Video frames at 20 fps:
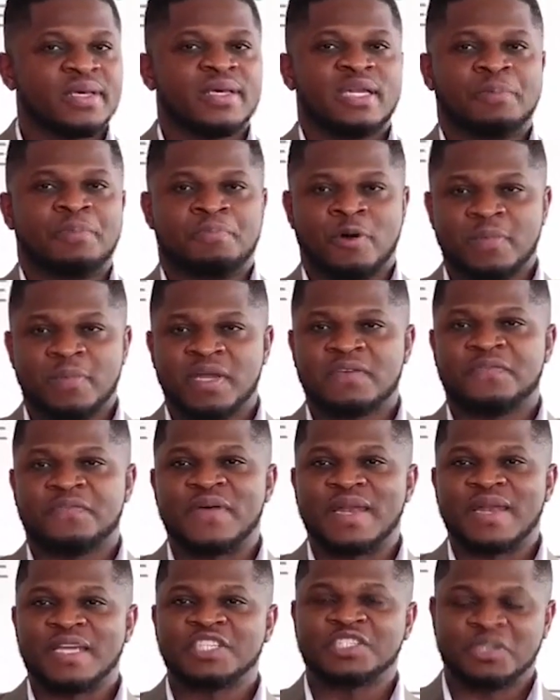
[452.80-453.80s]
the Public
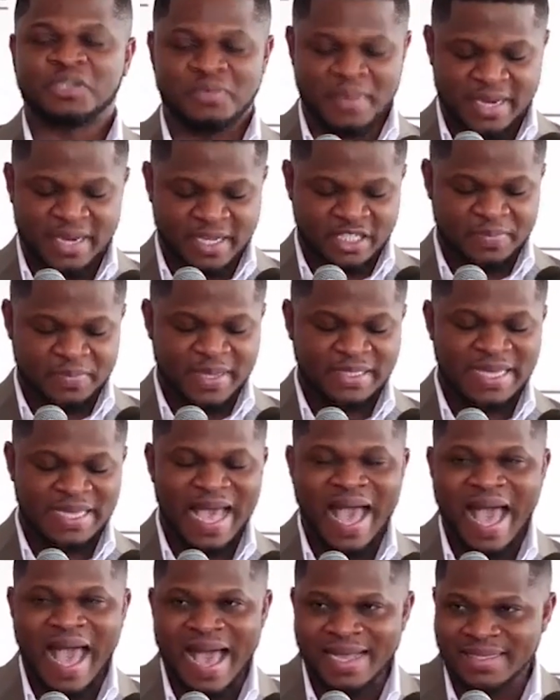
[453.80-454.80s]
Financial Management
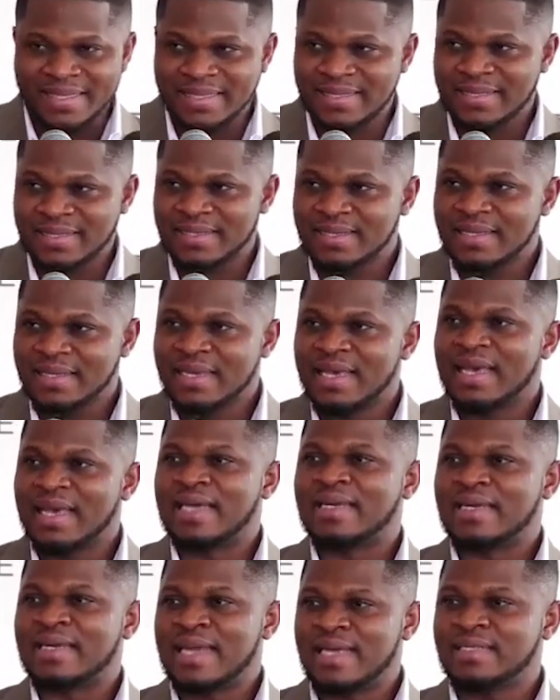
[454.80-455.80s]
Act,
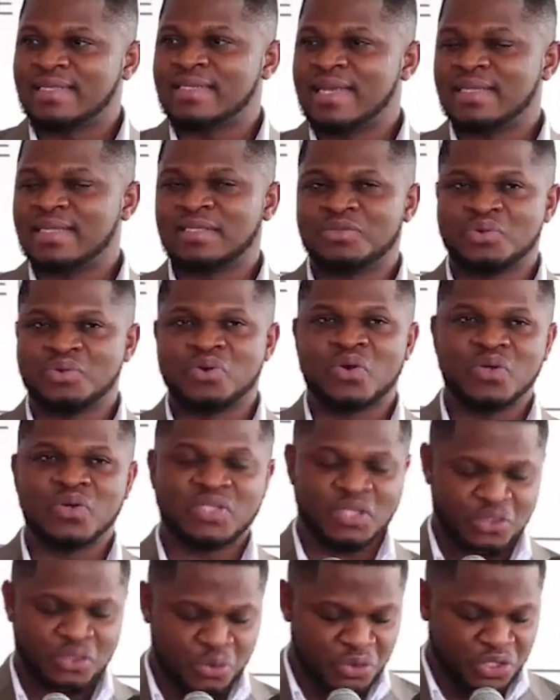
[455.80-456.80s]
and the 1992
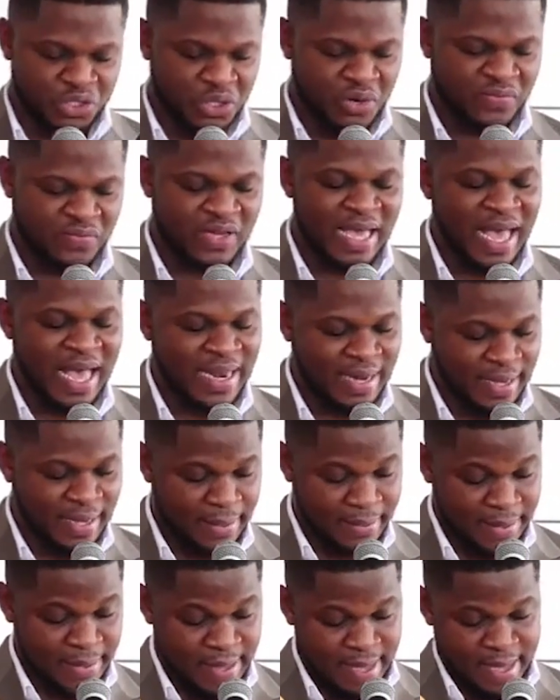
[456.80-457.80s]
Constitution of Ghana,
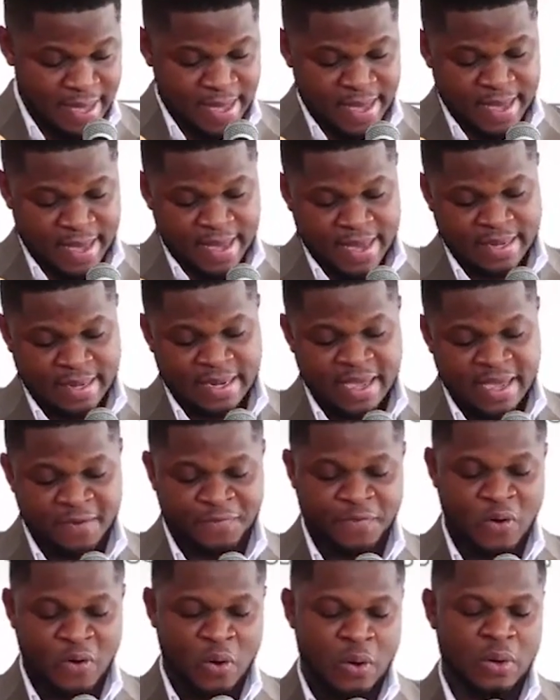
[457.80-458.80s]
and
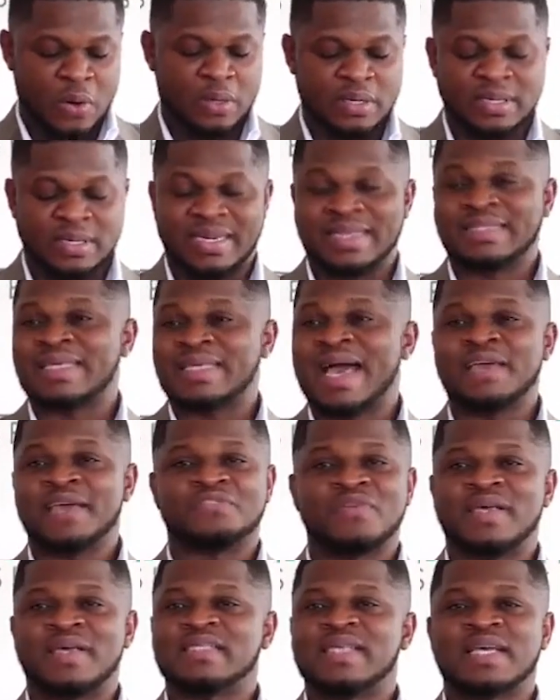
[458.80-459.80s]
therefore, the entire
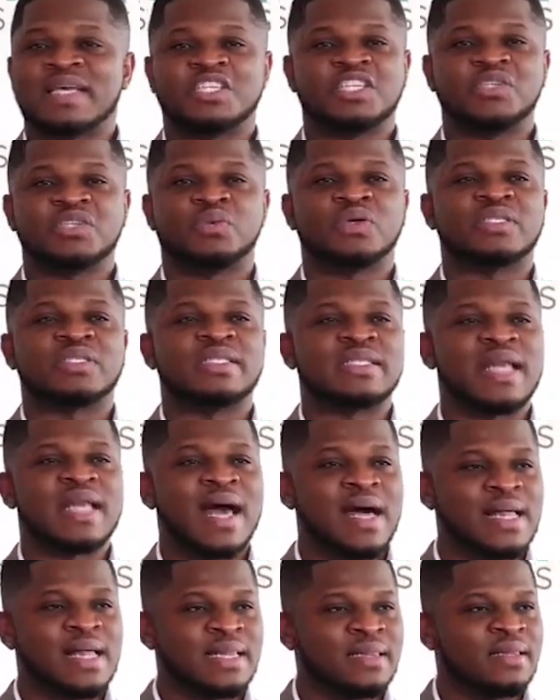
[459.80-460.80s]
transaction was
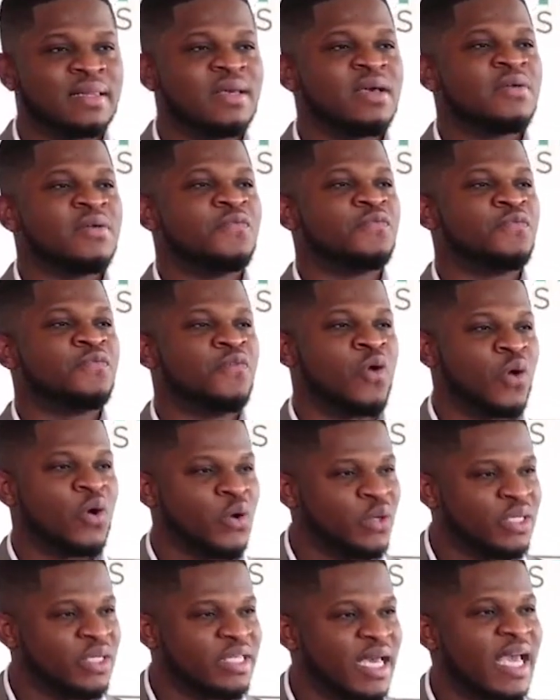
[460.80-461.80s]
null,
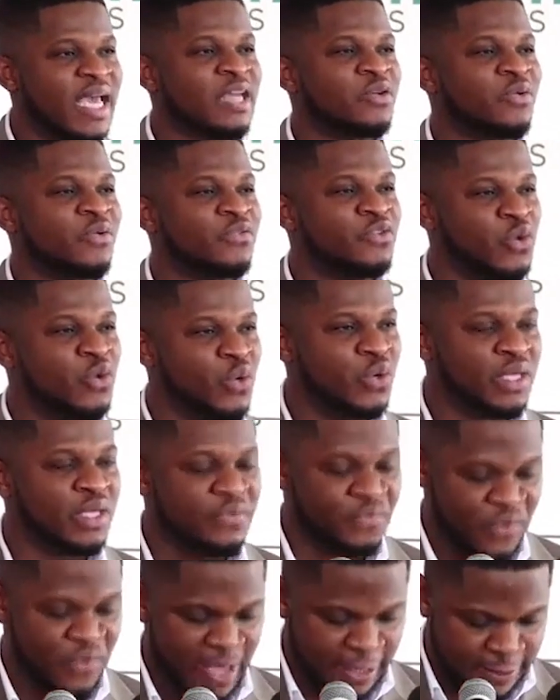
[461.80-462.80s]
void, and of no
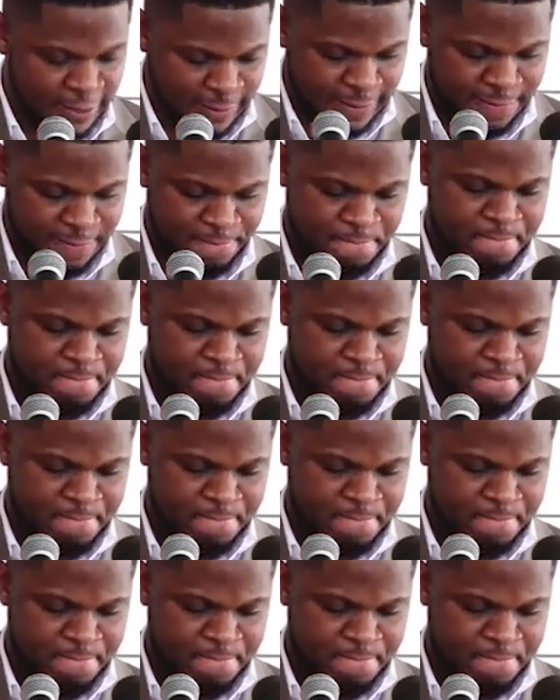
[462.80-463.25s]
effect.